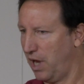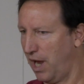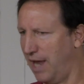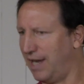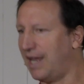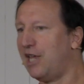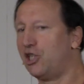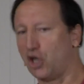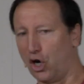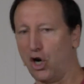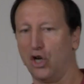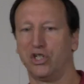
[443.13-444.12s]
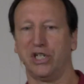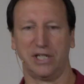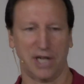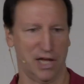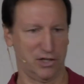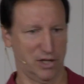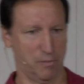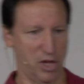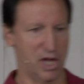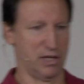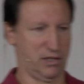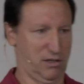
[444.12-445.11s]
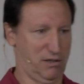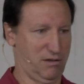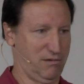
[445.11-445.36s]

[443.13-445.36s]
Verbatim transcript: and he turns and tells them this.